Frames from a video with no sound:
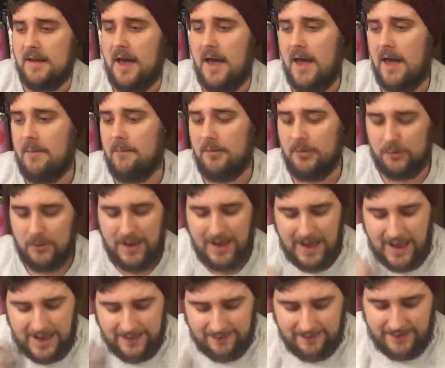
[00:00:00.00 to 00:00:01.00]
Um, it's
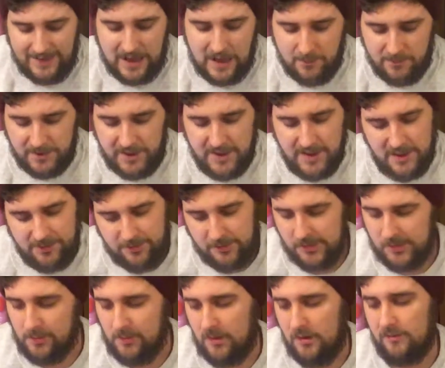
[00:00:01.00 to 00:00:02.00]
quite highly carbonated.
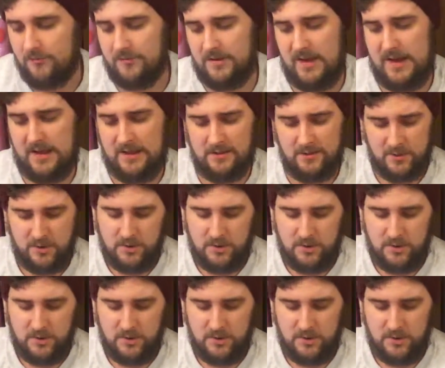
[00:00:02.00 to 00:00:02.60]
There's a lot of uh,